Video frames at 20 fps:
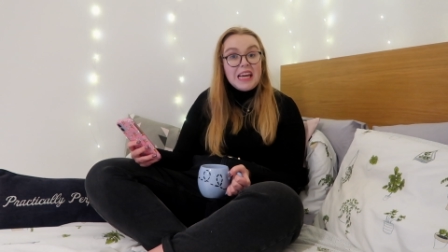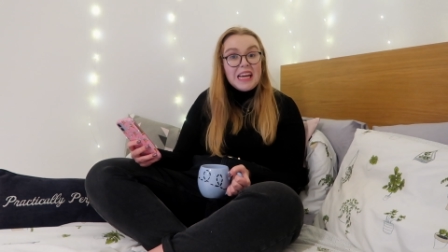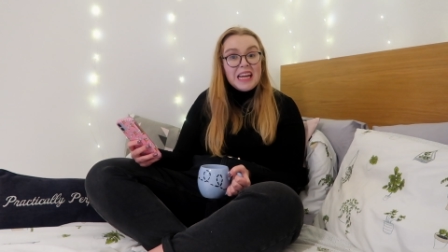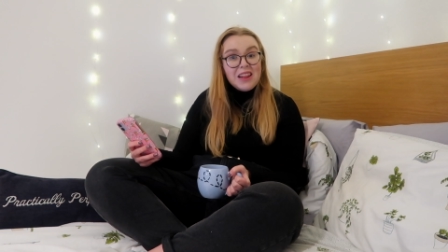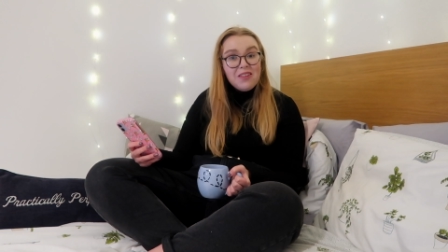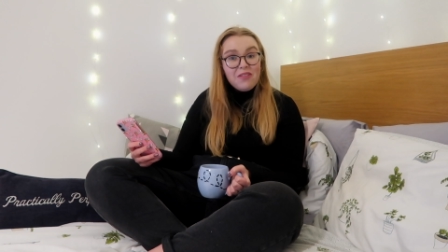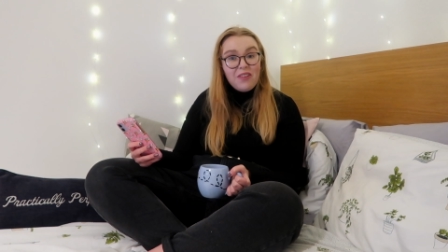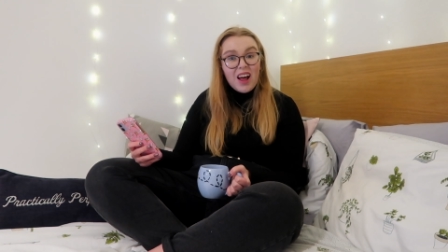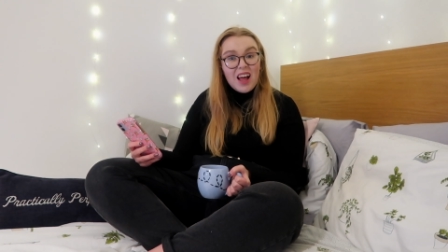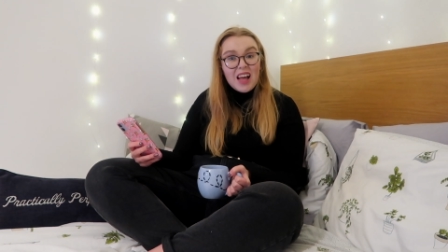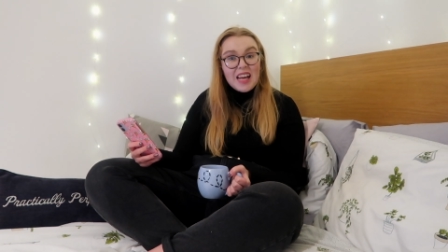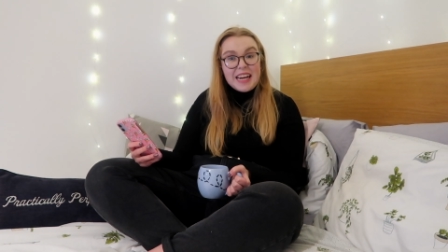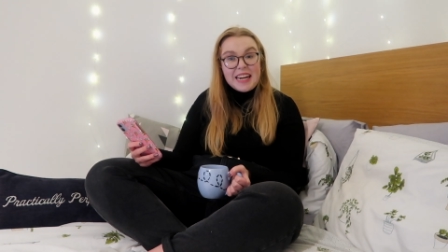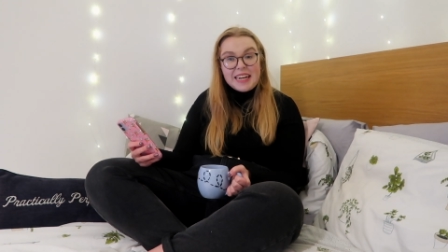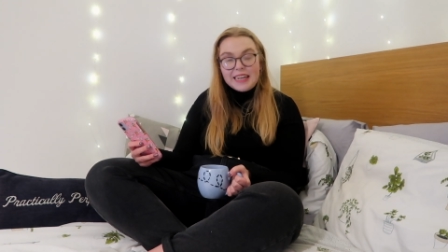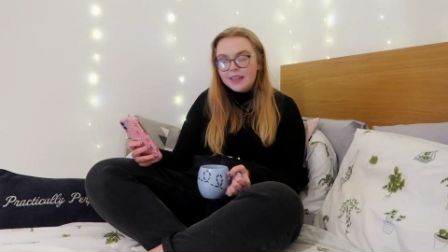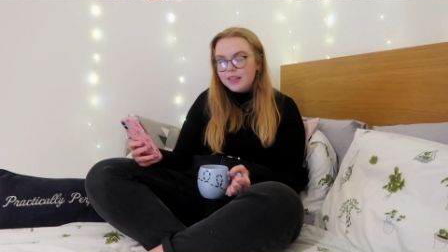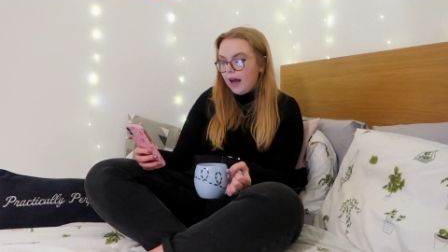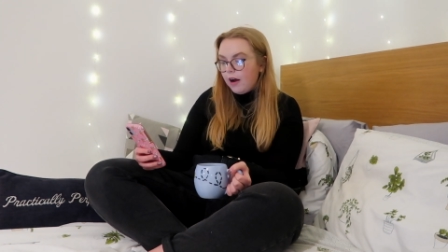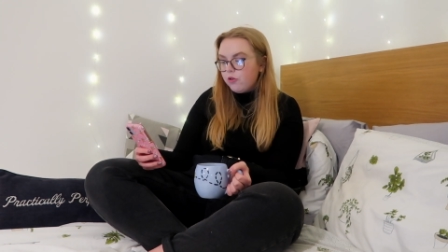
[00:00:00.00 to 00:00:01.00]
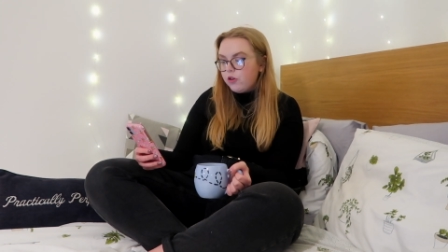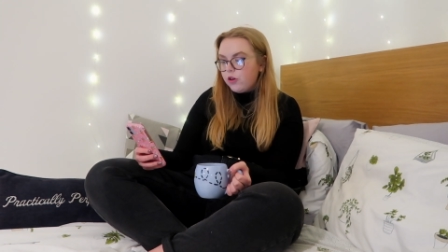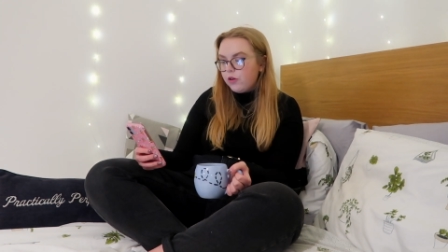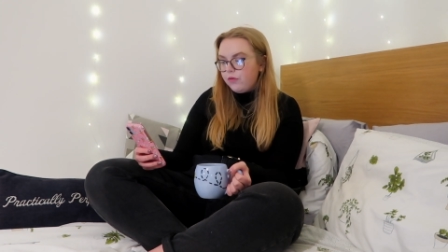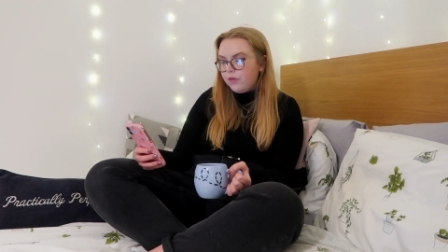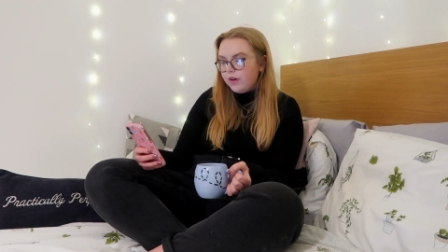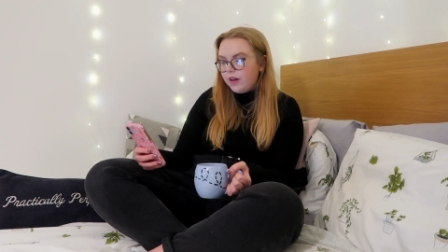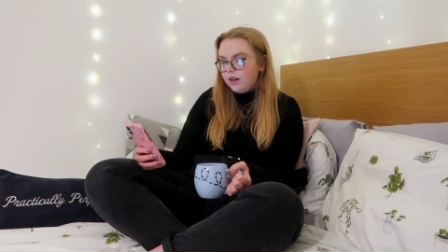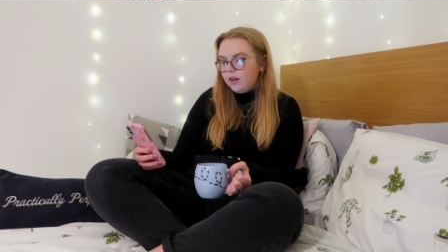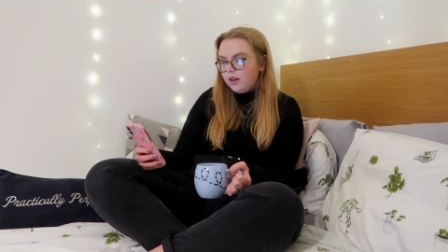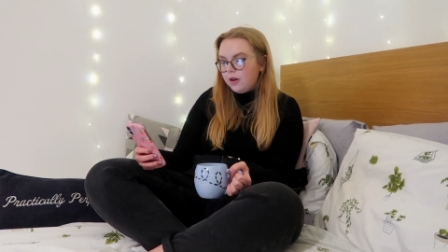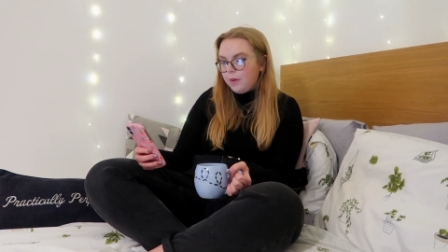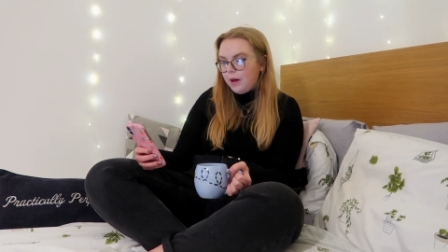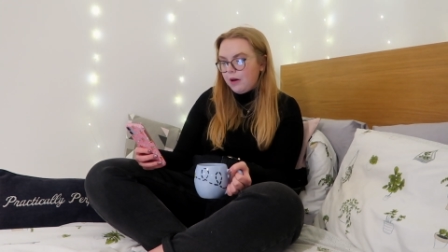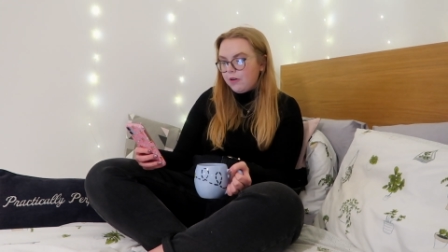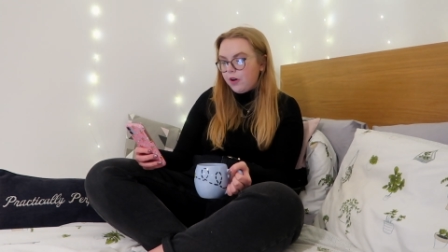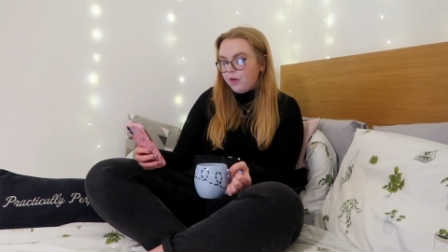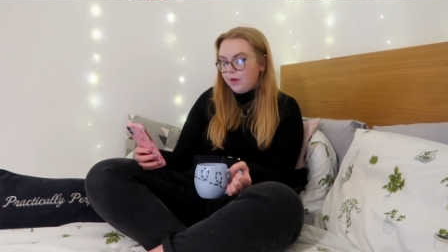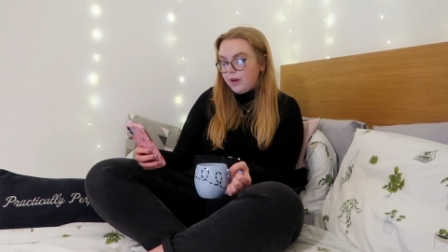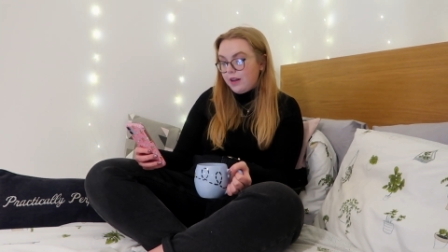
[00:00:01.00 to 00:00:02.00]
It's fine. How do you feel
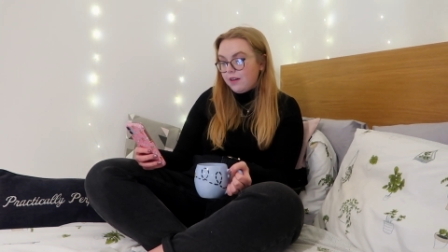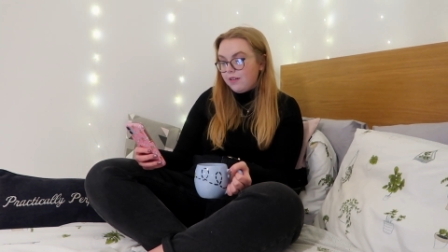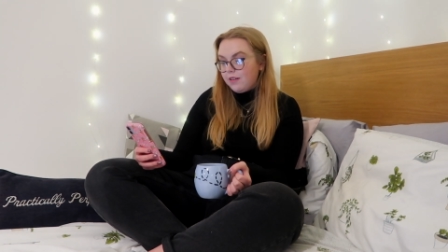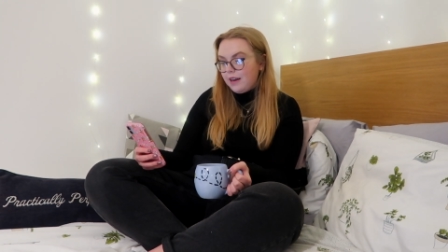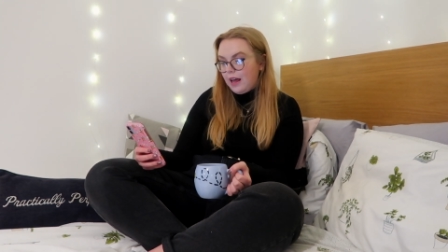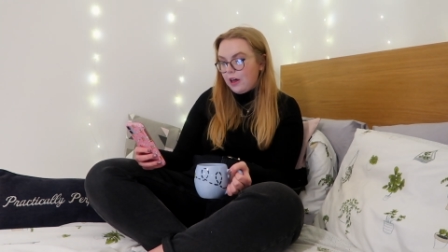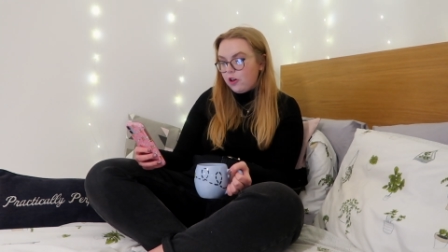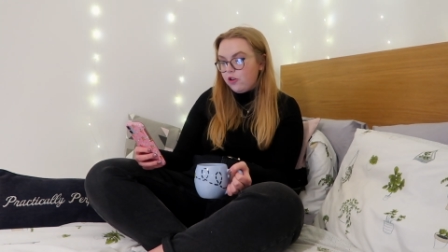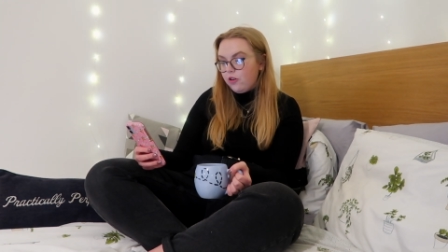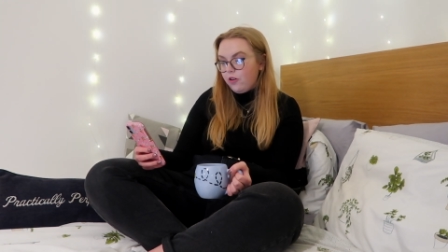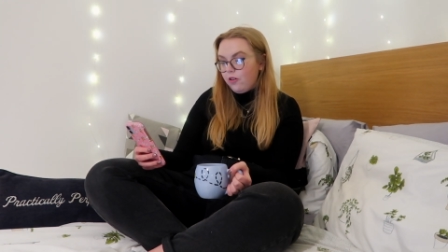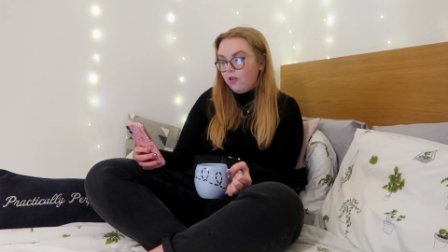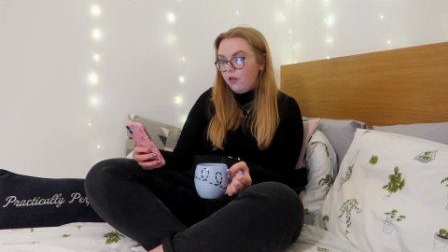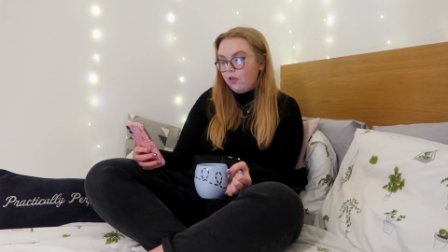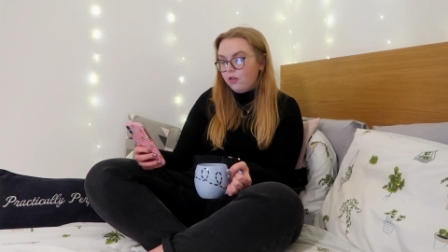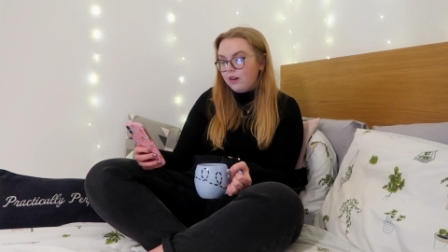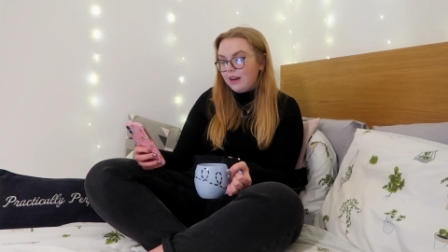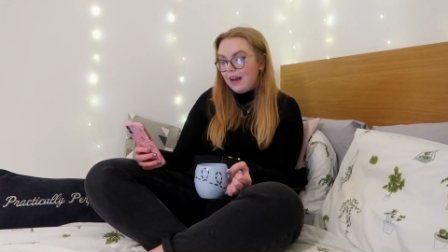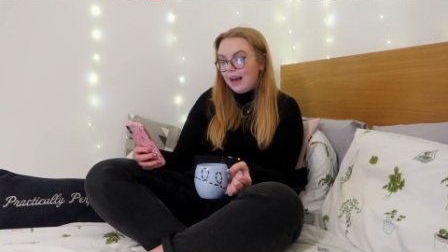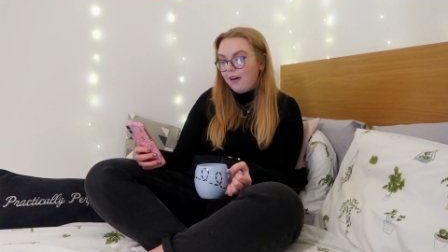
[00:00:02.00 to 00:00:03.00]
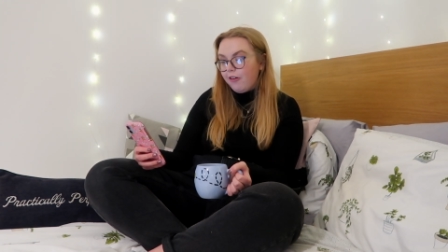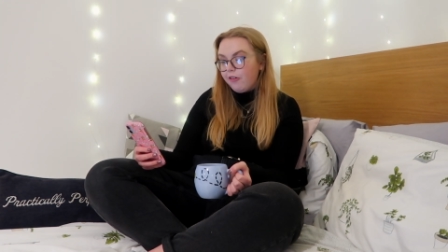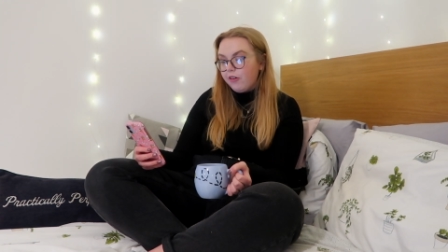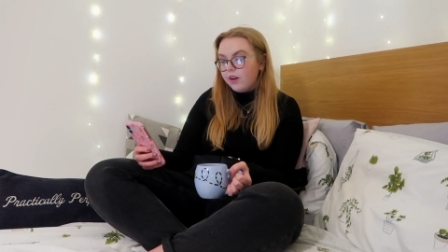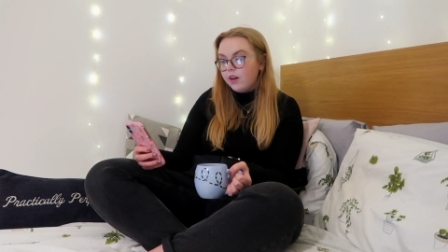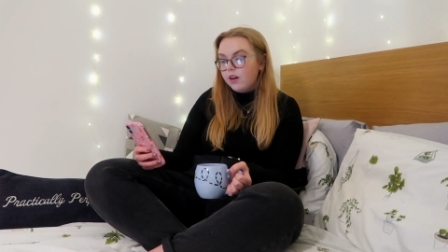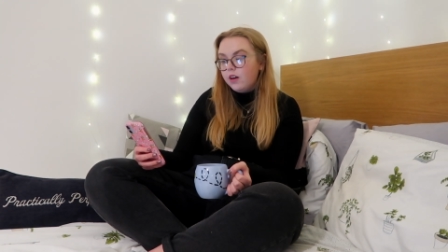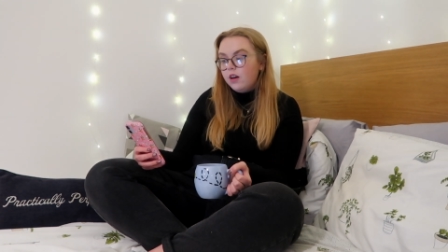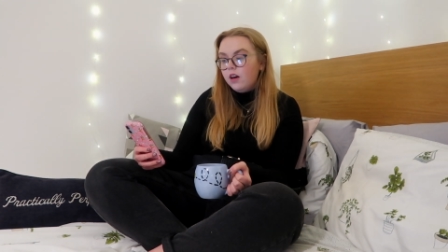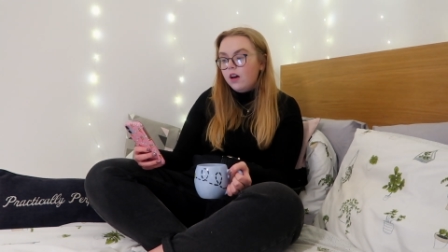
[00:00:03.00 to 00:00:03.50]
about going into national lockdown?